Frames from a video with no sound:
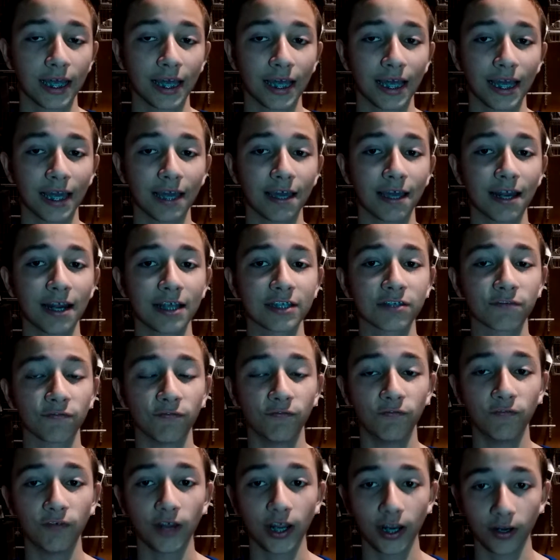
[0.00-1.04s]
it has
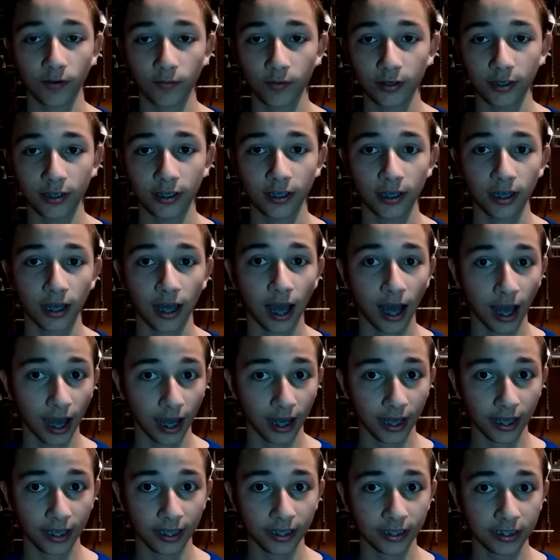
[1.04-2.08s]
very
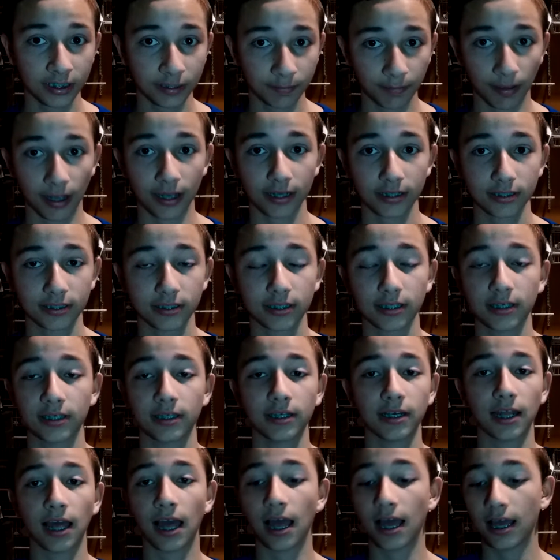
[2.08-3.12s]
high specs.
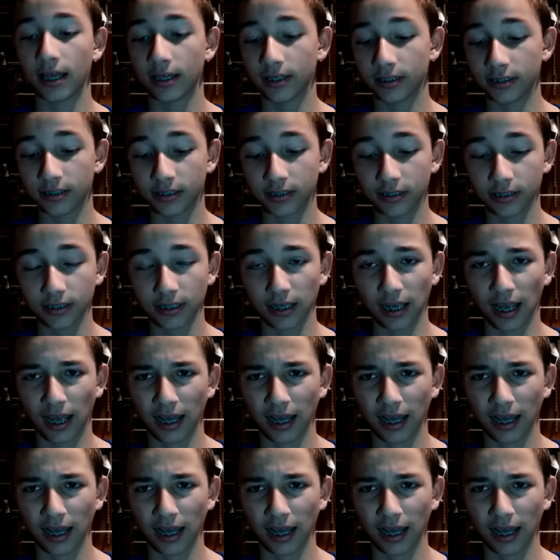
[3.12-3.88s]
It has,